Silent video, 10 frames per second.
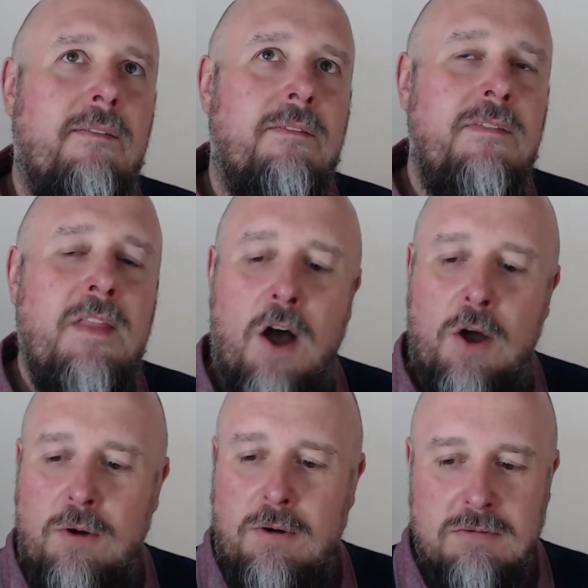
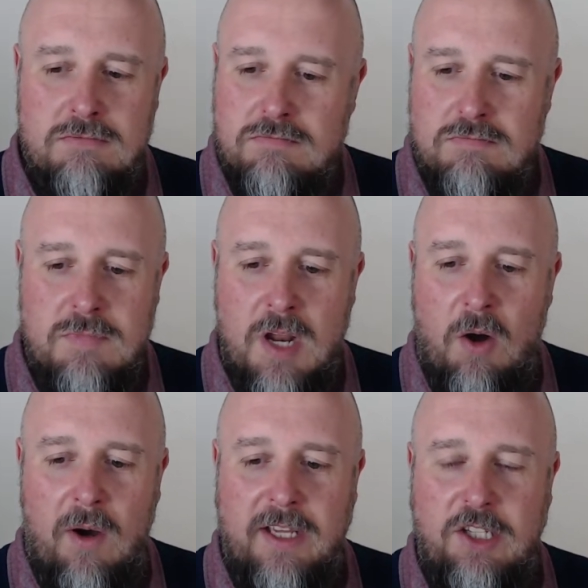no,
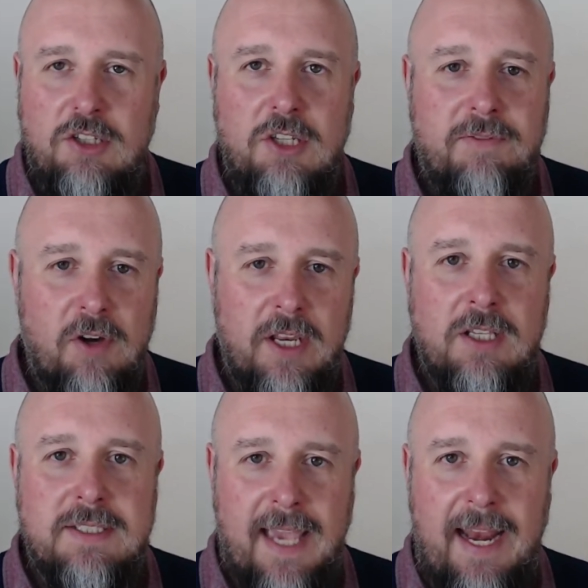you've got to
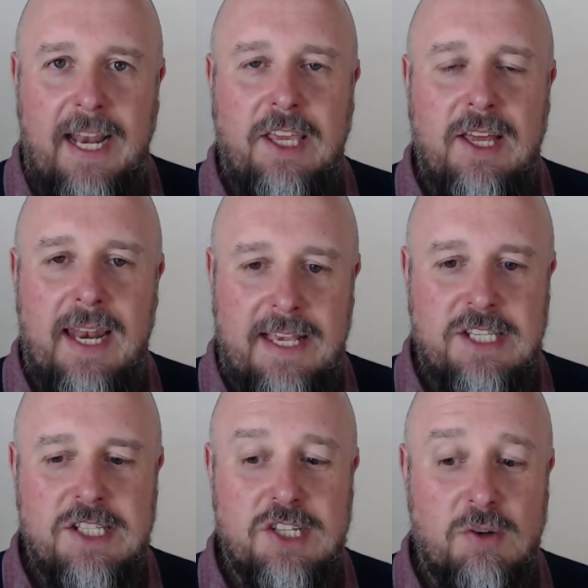tailor your
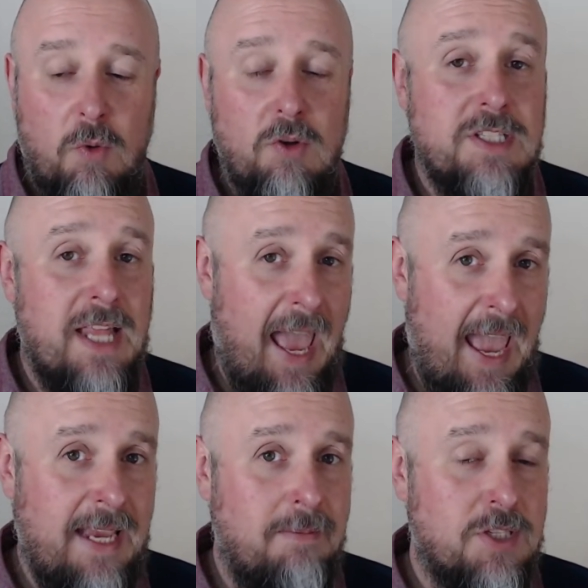lessons towards the
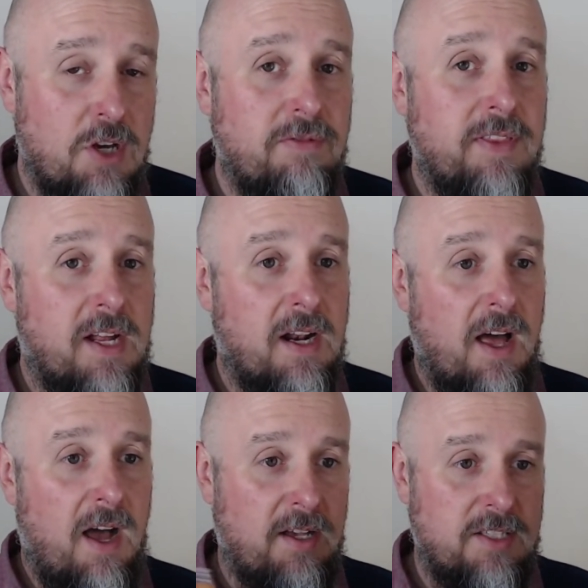aims of the
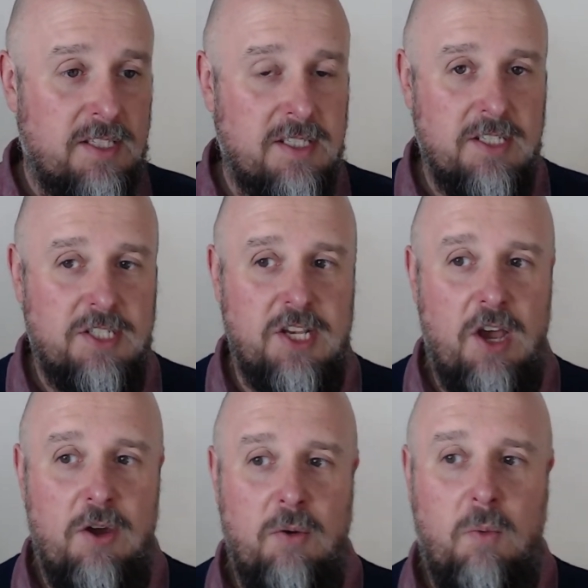class.
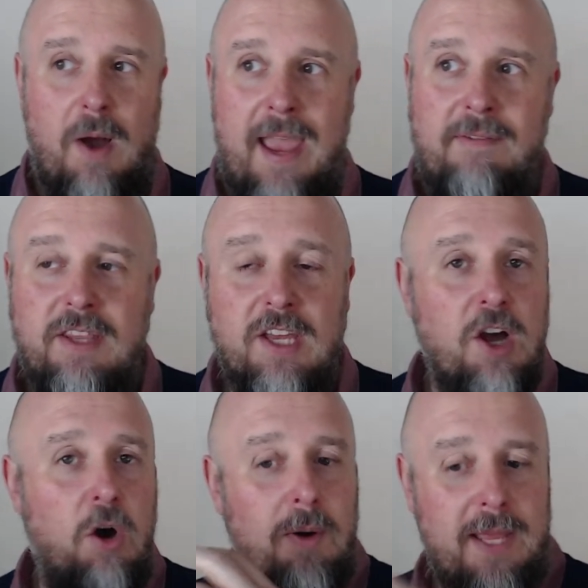So whatever the
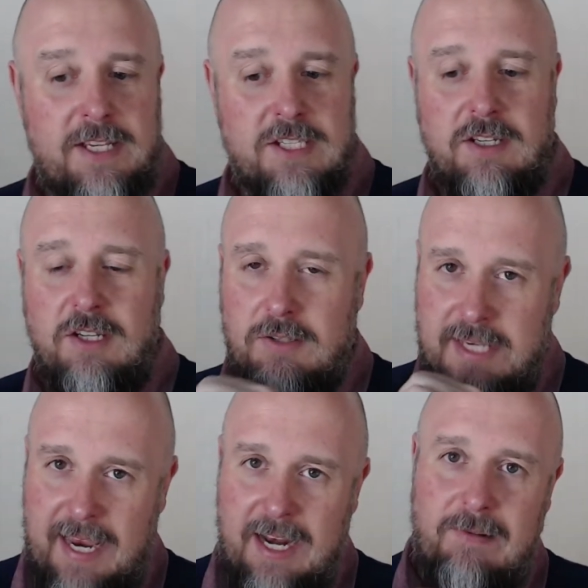goal is, you
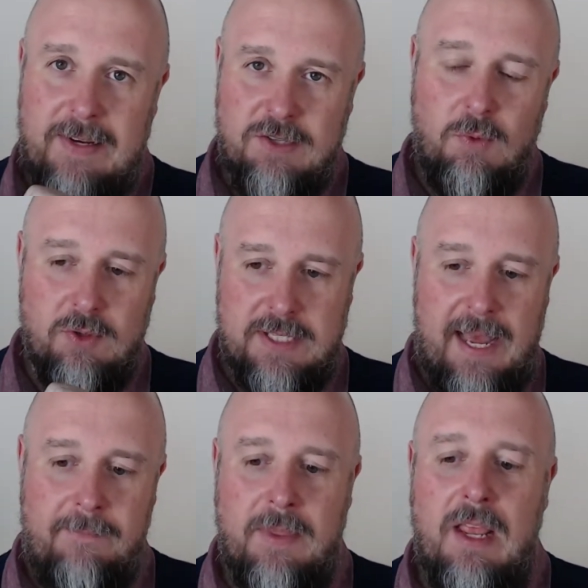tailor it towards
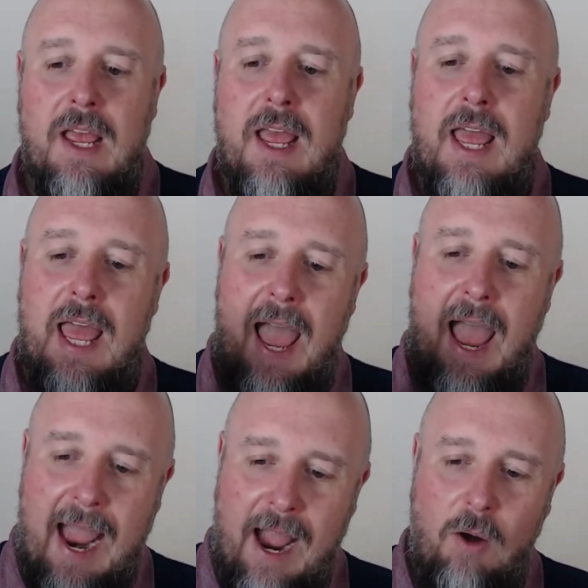that.
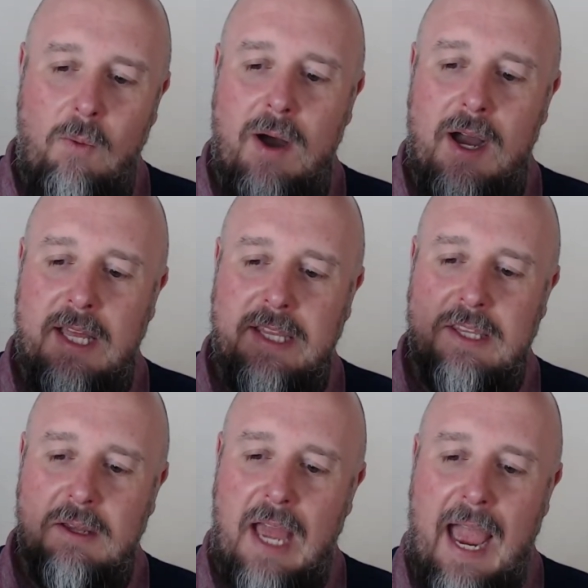How
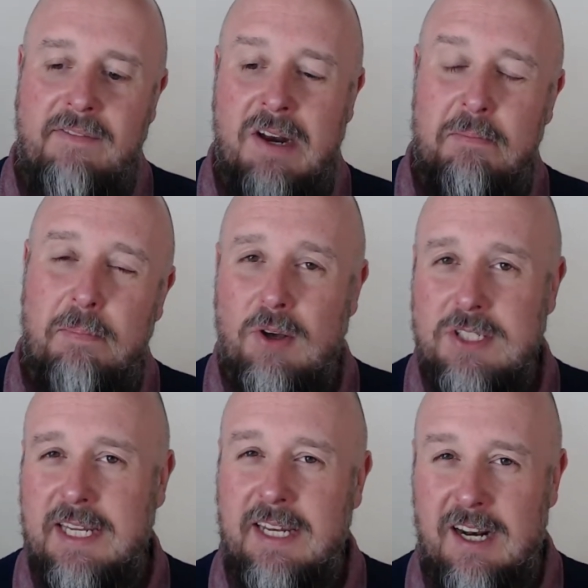having a
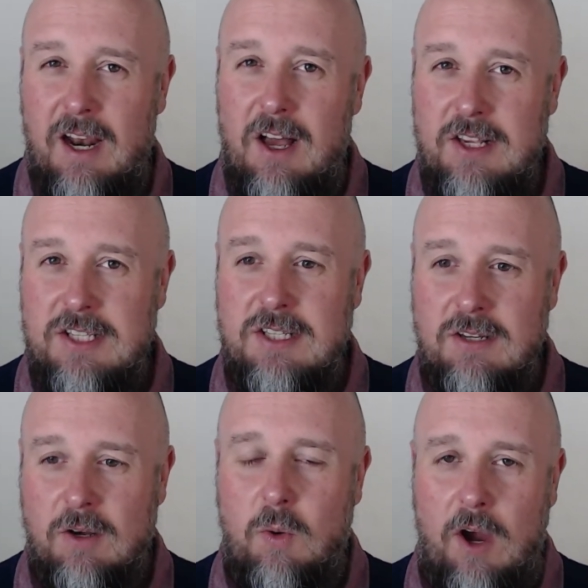boss in the class
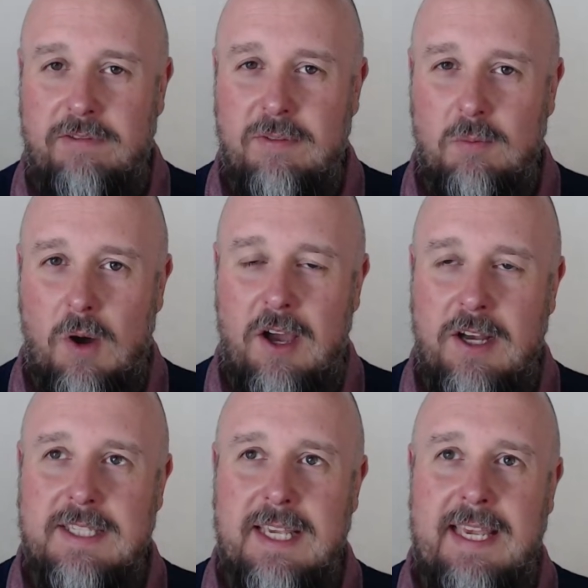quite often
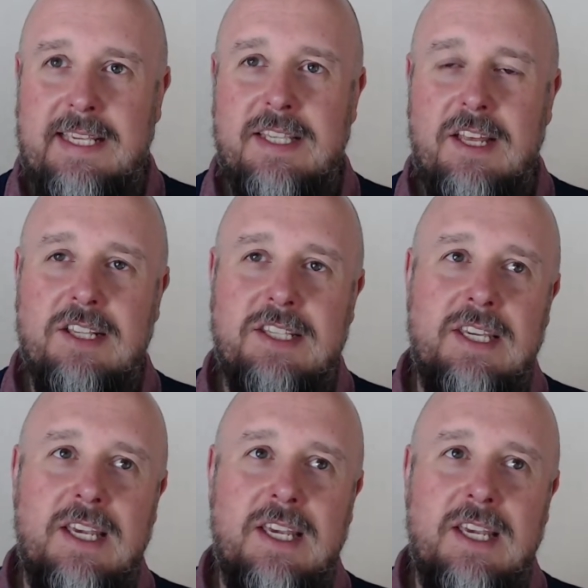works is that